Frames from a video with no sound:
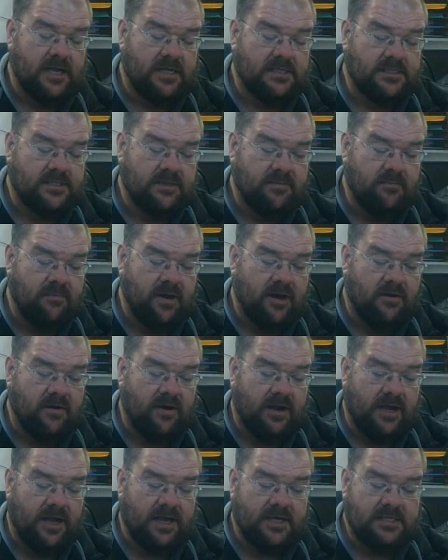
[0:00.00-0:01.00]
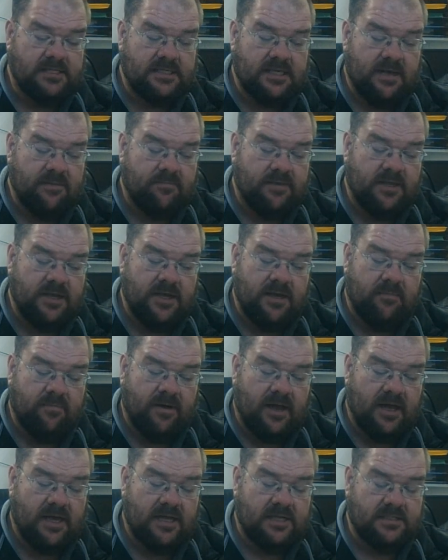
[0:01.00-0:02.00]
and Samaria, except the
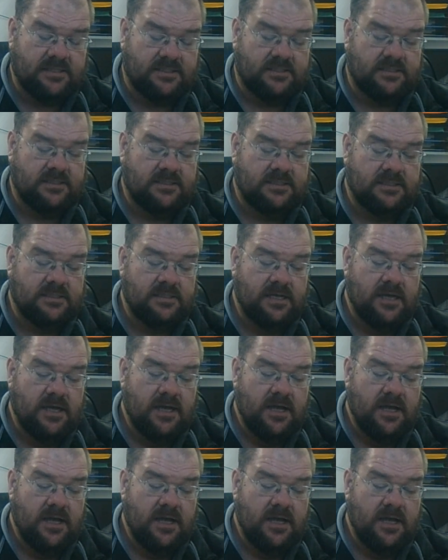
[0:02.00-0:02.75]
apostles.